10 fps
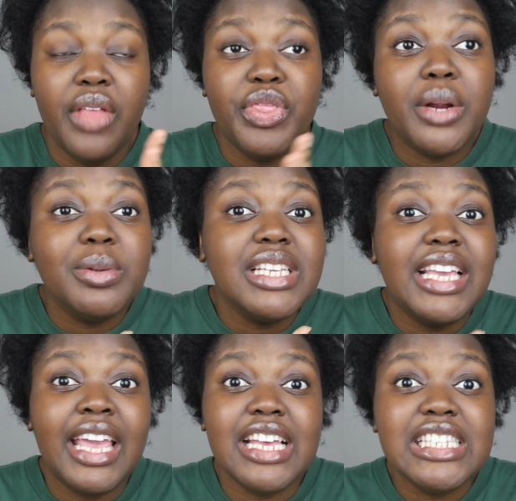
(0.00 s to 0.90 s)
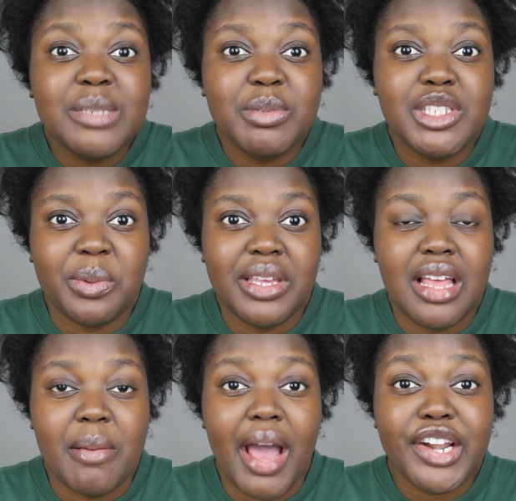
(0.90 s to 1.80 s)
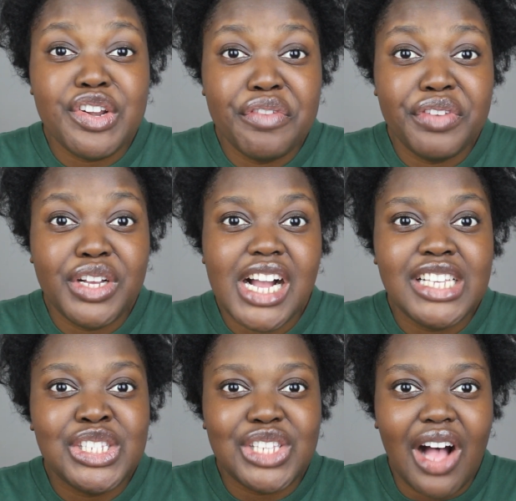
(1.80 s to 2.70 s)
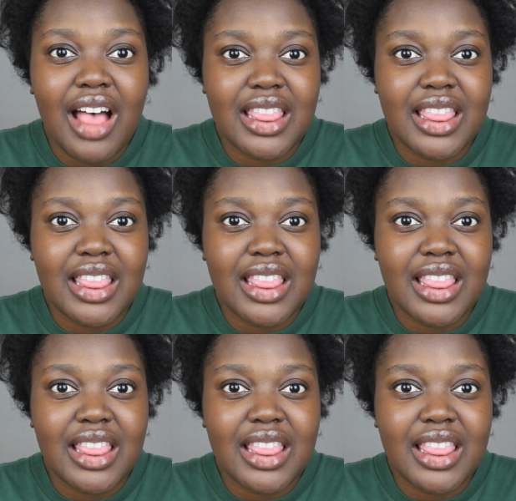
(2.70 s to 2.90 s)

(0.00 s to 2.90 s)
there was a kiss between them. I don't know if you guys saw